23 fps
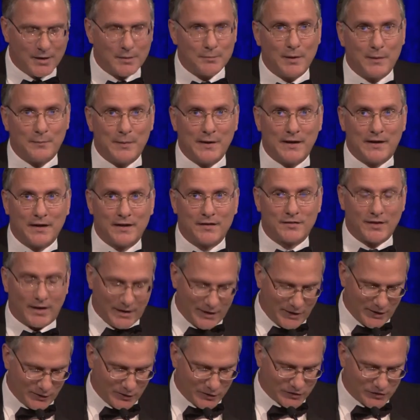but because
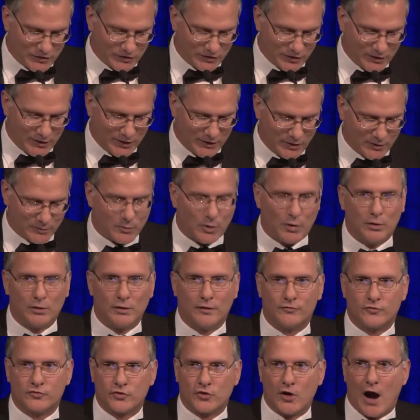I understood the role
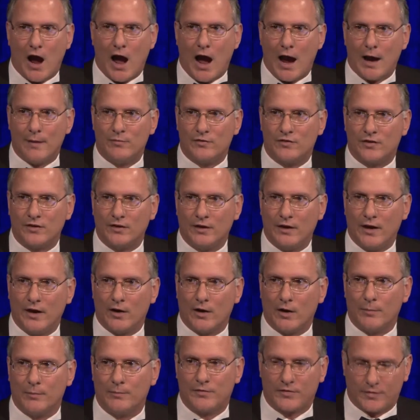of tribes in
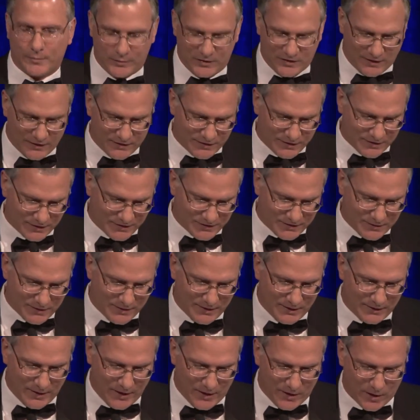
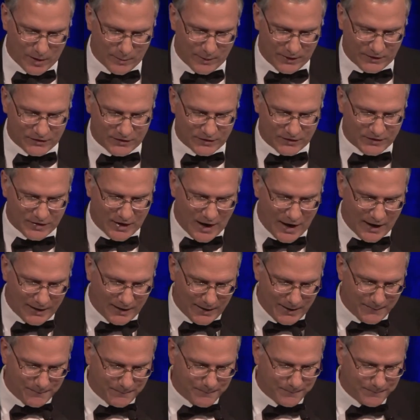Arabic
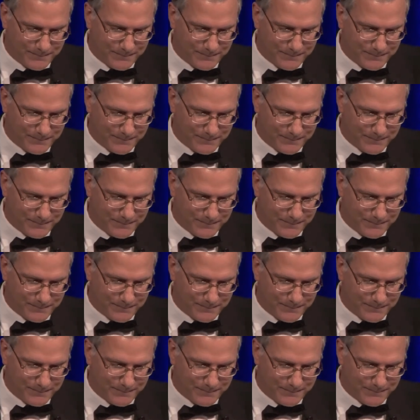society.